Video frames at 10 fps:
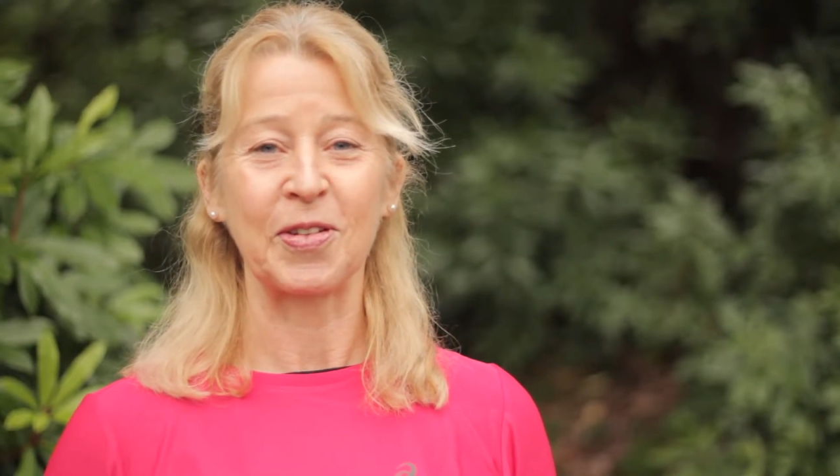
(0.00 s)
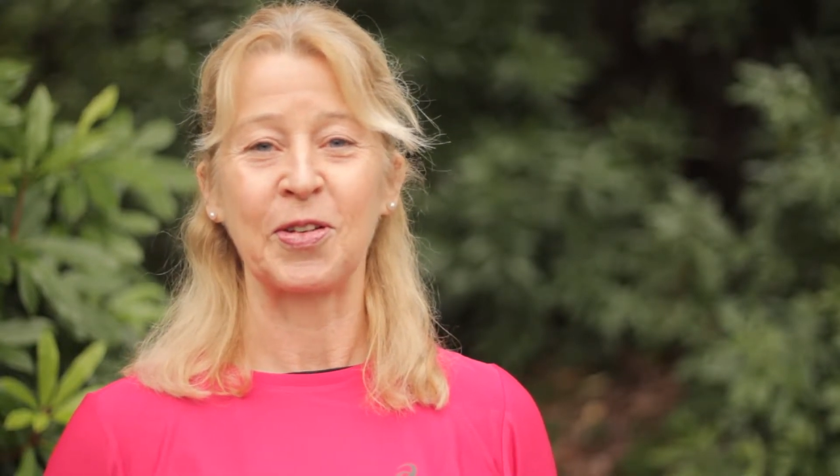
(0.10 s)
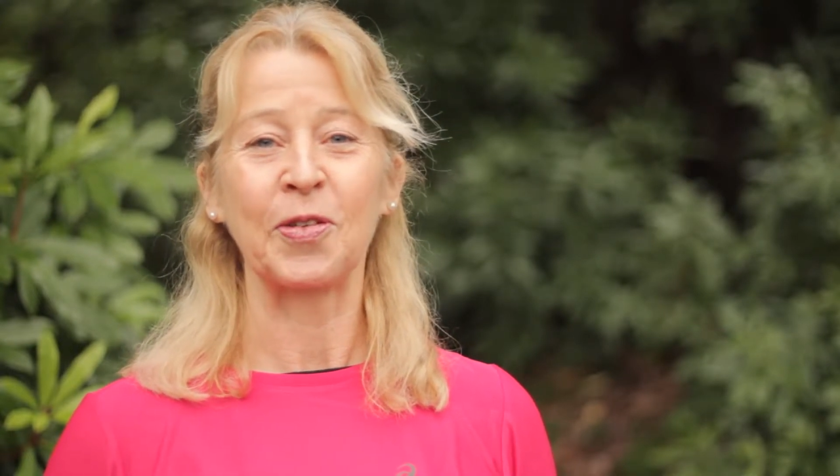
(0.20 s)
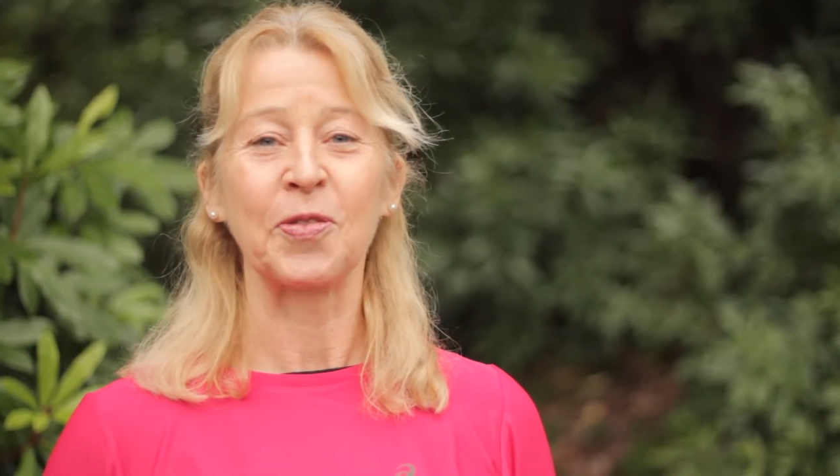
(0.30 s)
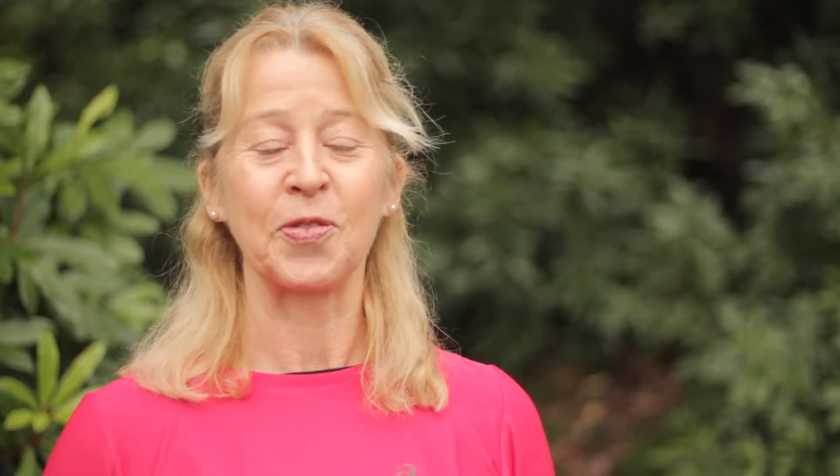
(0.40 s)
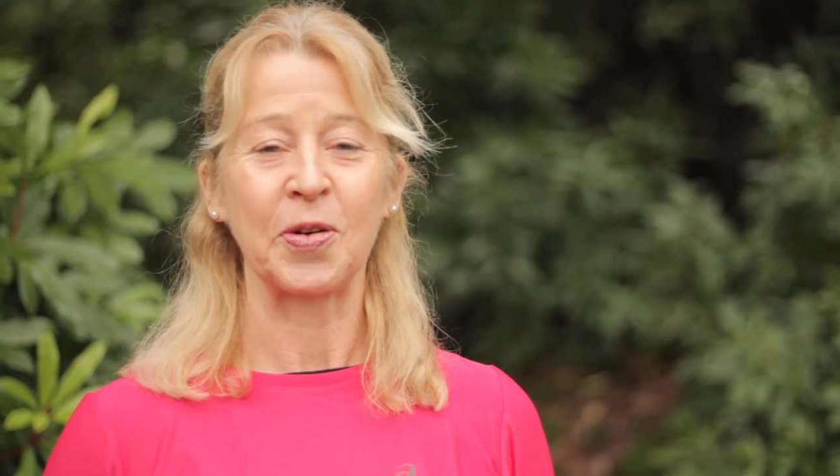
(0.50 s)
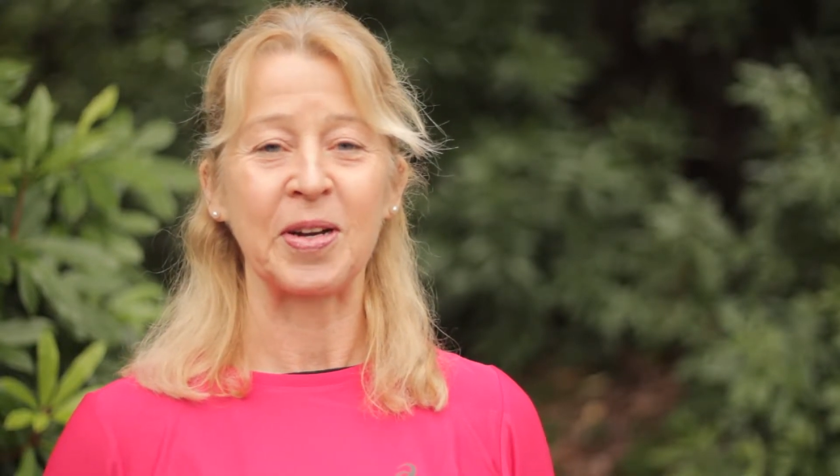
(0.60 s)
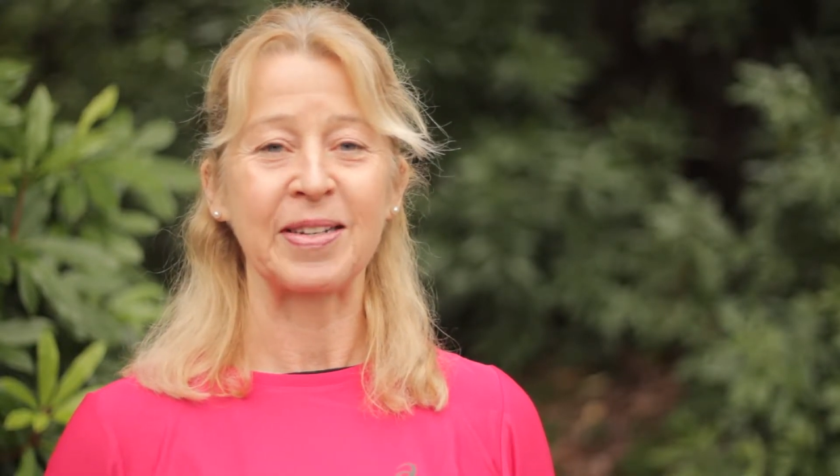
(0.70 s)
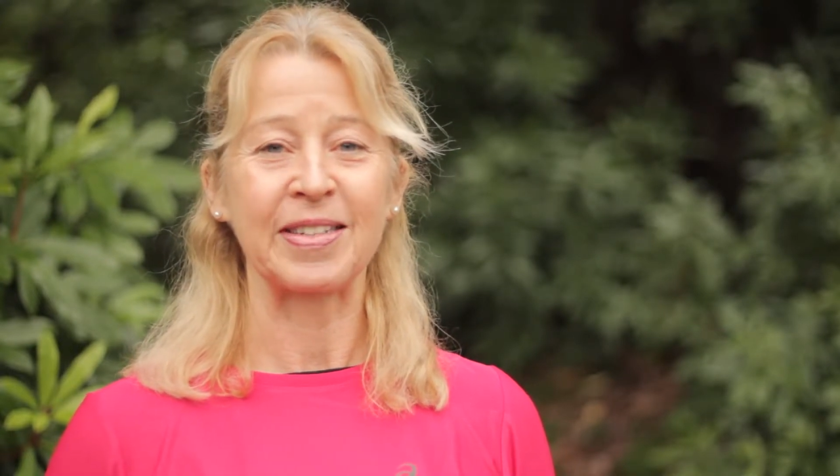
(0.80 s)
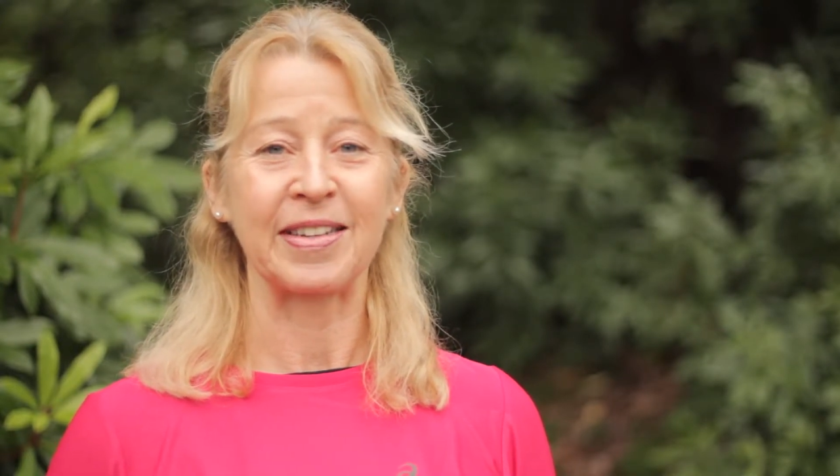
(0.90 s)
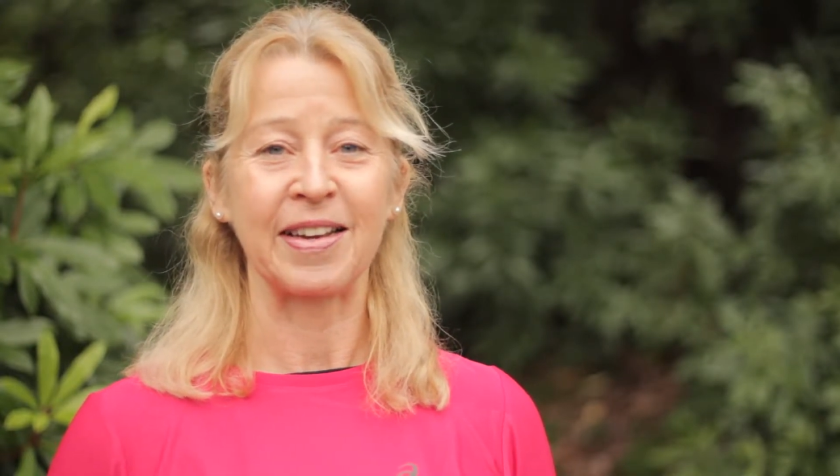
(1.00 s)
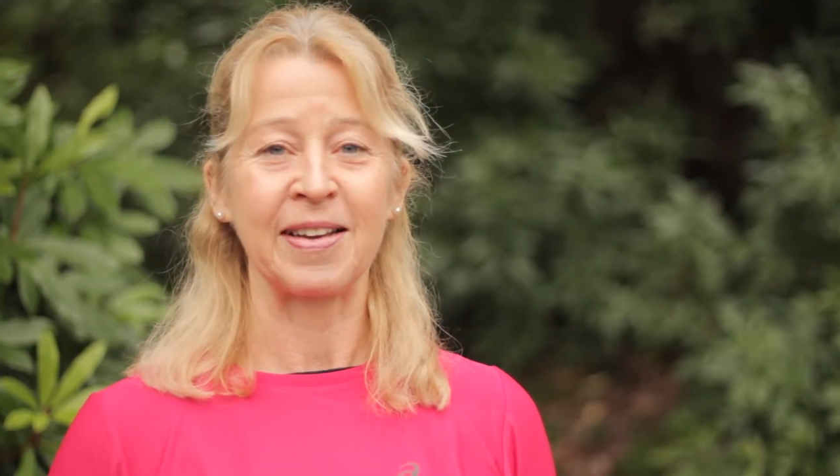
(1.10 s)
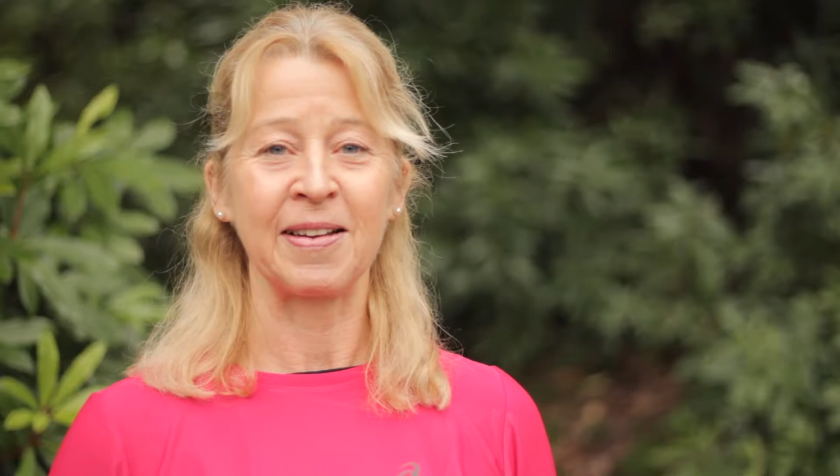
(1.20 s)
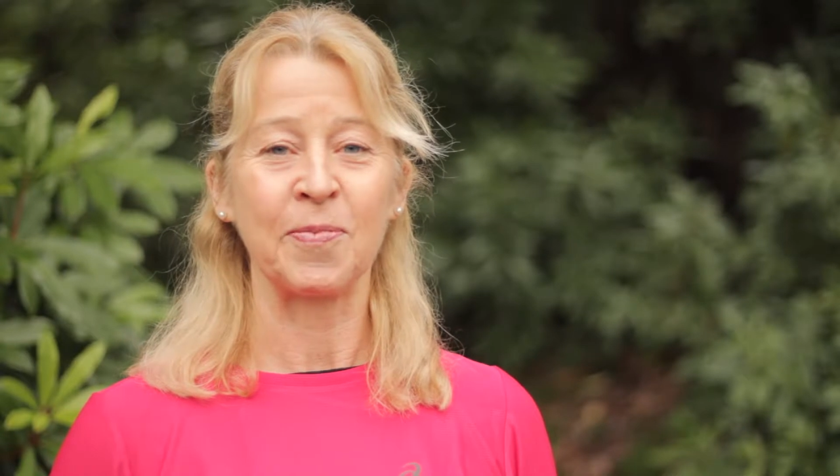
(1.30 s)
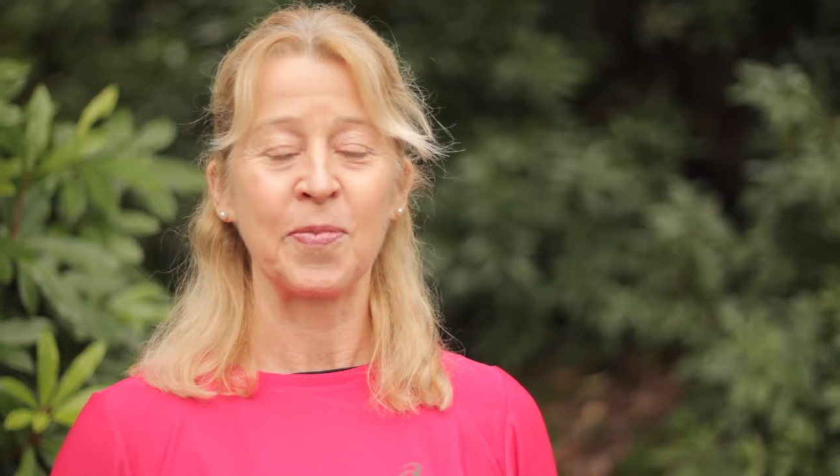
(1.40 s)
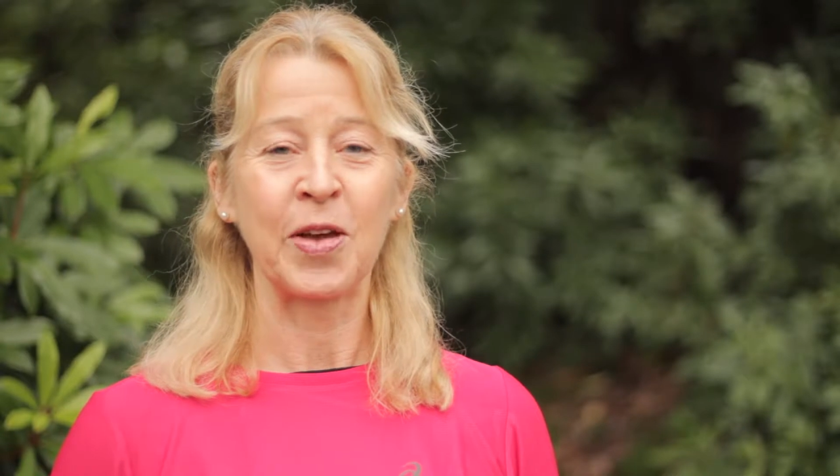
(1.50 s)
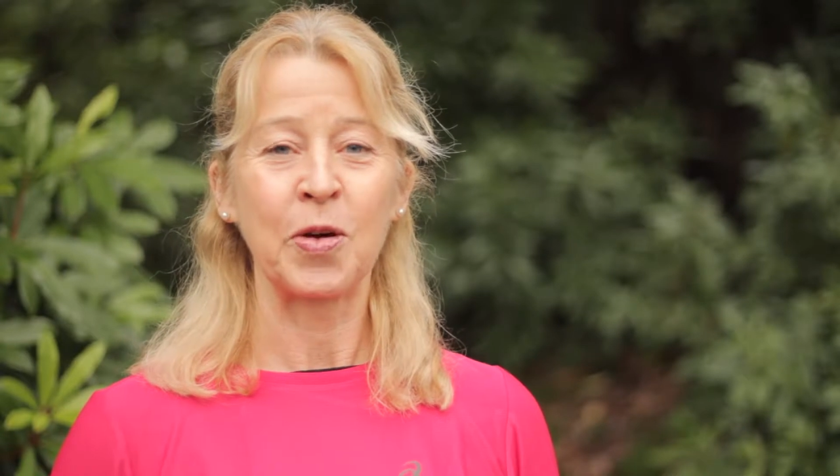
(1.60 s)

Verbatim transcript: gone for it um,